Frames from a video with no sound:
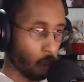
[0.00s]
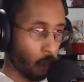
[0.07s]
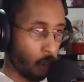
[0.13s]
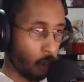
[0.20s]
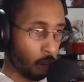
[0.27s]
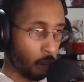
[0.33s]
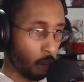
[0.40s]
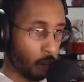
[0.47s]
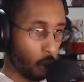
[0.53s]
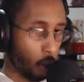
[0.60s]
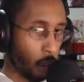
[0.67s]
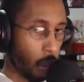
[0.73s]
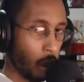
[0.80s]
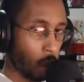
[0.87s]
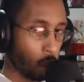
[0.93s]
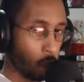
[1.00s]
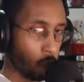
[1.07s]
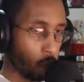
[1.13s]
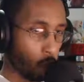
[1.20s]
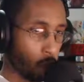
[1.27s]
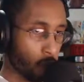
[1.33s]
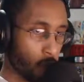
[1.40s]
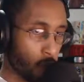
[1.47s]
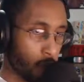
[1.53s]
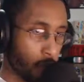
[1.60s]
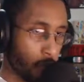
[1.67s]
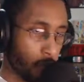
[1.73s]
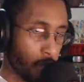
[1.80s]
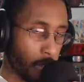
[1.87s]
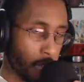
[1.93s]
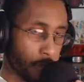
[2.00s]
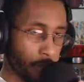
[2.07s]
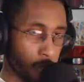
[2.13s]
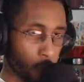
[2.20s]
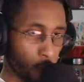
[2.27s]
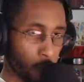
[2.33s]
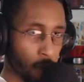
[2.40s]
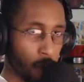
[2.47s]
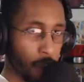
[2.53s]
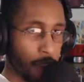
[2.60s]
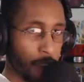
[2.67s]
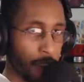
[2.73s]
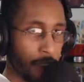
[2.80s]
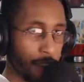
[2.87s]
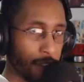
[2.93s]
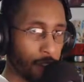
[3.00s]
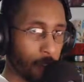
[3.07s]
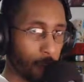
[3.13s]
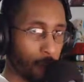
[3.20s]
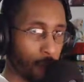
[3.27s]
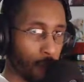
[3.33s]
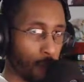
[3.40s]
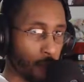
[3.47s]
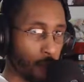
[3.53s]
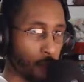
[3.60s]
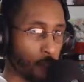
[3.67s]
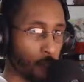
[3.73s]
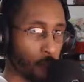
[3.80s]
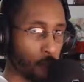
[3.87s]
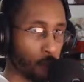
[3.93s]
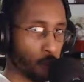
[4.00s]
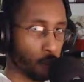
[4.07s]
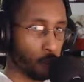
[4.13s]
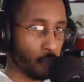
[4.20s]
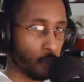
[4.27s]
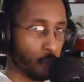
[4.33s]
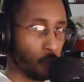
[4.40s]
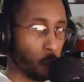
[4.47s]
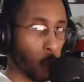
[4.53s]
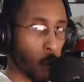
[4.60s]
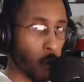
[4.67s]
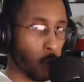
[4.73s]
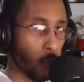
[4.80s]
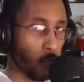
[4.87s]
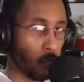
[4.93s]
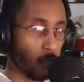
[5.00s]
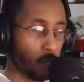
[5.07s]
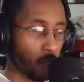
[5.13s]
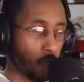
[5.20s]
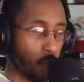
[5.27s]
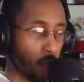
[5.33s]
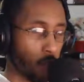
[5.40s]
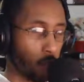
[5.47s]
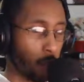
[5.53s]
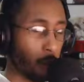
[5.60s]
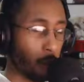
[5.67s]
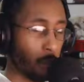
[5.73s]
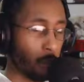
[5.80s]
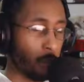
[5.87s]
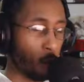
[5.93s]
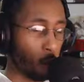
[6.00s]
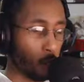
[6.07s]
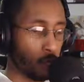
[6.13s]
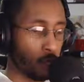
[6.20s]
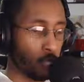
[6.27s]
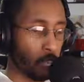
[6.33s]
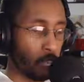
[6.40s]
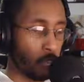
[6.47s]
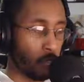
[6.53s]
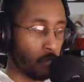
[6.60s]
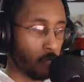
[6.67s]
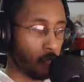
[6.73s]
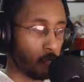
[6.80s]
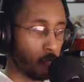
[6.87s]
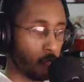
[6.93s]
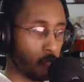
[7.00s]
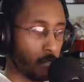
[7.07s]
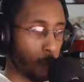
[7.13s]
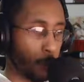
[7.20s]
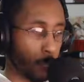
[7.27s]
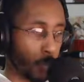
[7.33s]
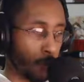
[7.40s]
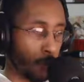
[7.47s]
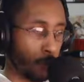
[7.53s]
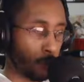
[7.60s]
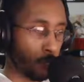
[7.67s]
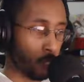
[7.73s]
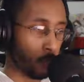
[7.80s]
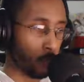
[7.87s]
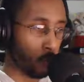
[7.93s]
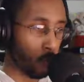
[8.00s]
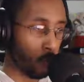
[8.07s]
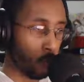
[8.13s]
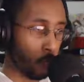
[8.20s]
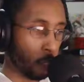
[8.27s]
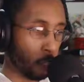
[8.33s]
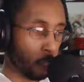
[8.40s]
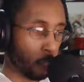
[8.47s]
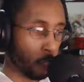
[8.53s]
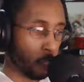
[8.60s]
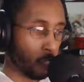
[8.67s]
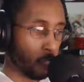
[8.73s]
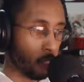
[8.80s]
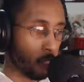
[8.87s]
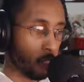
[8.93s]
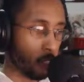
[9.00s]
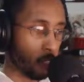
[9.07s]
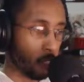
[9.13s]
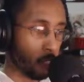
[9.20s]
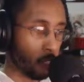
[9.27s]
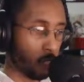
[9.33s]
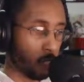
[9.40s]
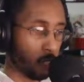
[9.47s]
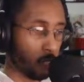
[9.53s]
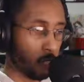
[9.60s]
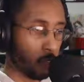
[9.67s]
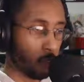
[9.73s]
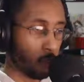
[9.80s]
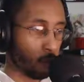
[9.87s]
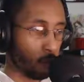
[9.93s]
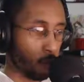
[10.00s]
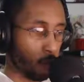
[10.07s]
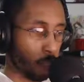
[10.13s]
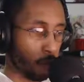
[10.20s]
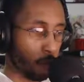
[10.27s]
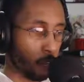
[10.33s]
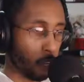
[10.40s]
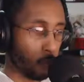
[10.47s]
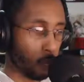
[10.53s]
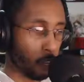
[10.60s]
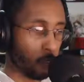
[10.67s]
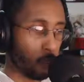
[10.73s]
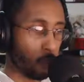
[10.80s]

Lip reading: I don't know how this would turn out, how this would end up turning out the way I wanted to, but my hope is that something about this move will uh, bring Funimation